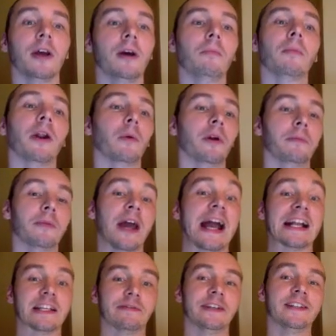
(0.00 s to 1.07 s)
but I want him to
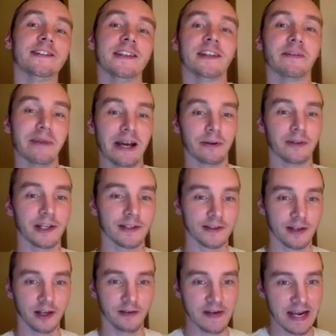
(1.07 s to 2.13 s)
actively seek them out. That's the
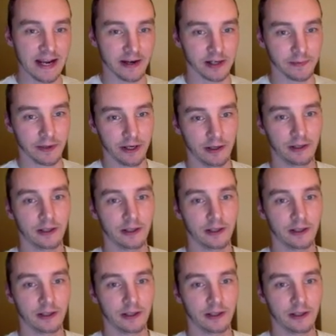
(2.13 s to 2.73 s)
kind of AI part.